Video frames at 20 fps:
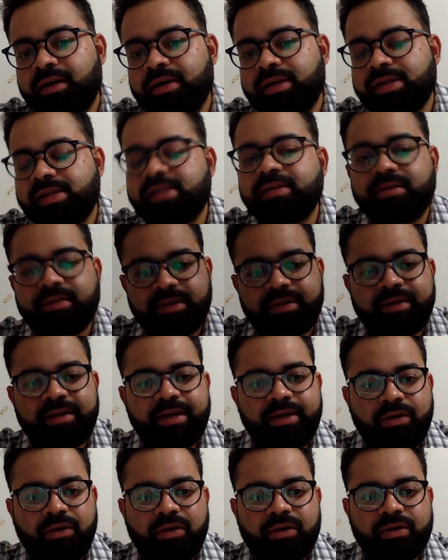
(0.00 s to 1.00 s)

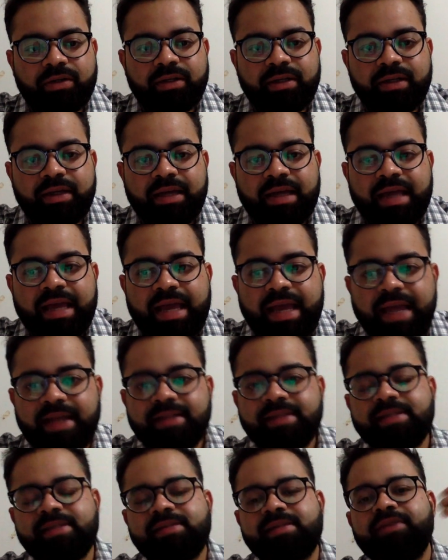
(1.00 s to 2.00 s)
Certainly not.
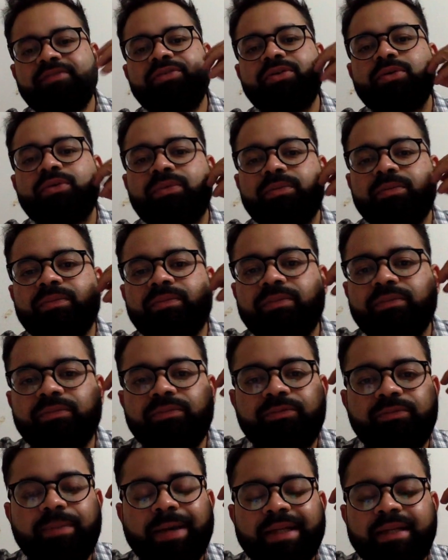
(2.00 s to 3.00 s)
Hence, if you,
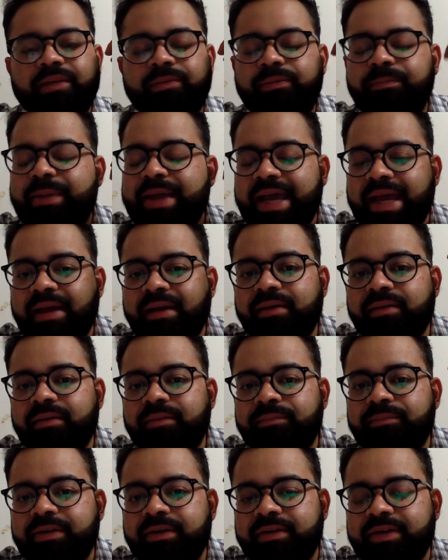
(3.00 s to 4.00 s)
by the bare
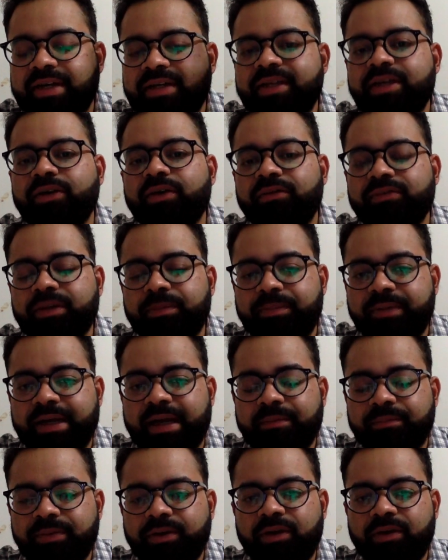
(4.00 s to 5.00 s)
reading of the
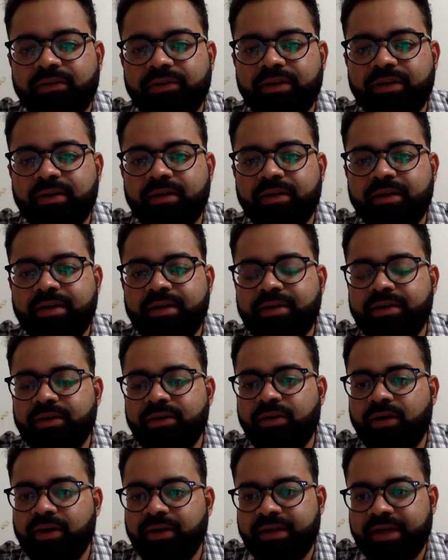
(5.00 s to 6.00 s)
preamble of the Indian
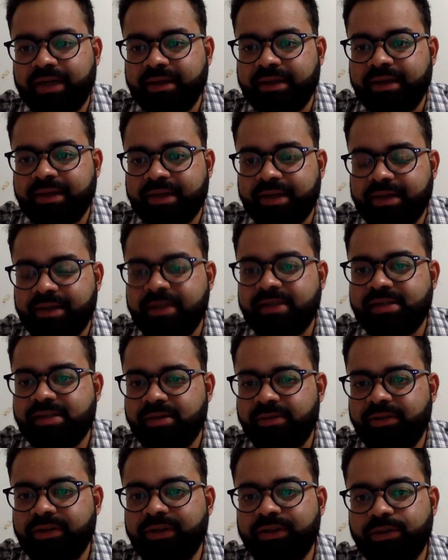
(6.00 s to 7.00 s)
Contract Act
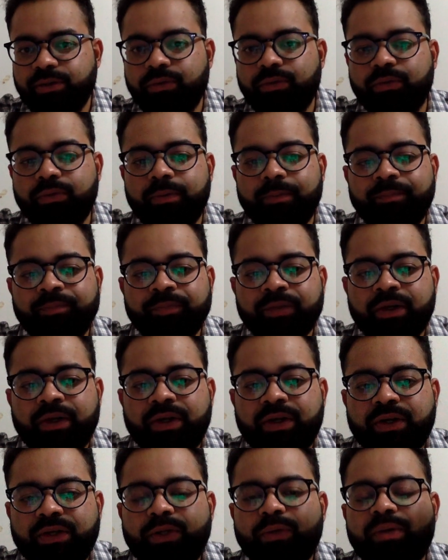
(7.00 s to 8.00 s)
1872,
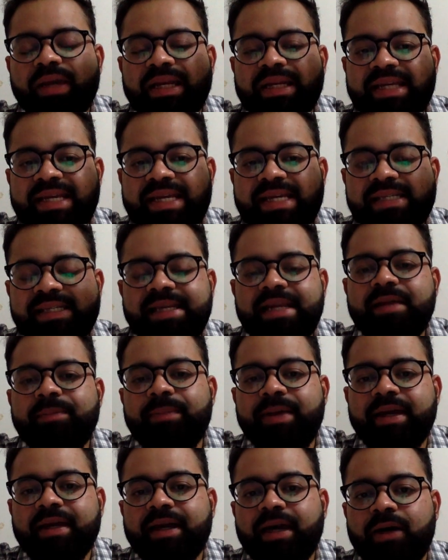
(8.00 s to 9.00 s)
you can easily
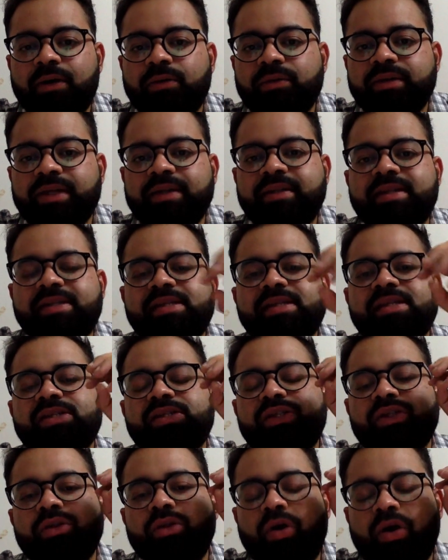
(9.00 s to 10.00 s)
make out that this is
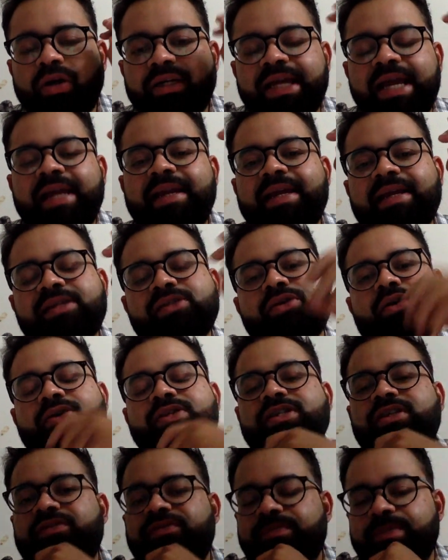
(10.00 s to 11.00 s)
not an
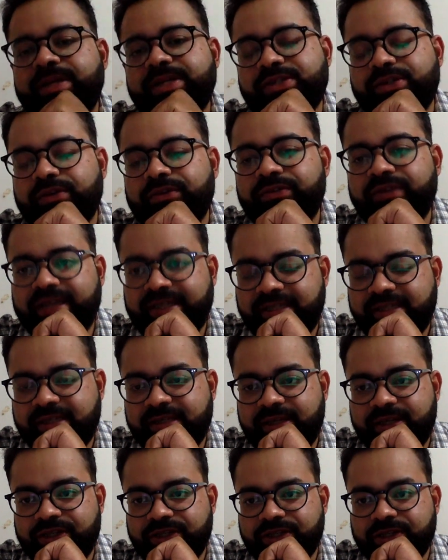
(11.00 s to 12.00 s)
exhaustive piece of
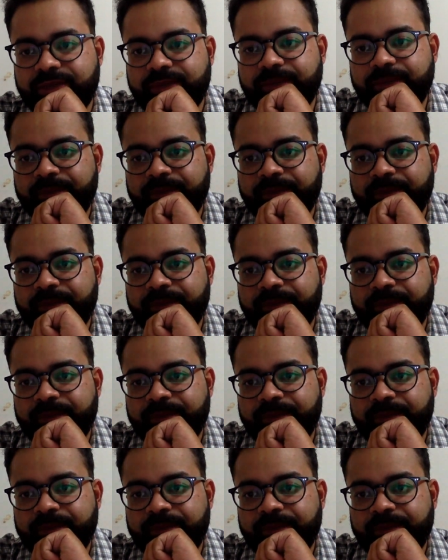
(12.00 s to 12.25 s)
legislation.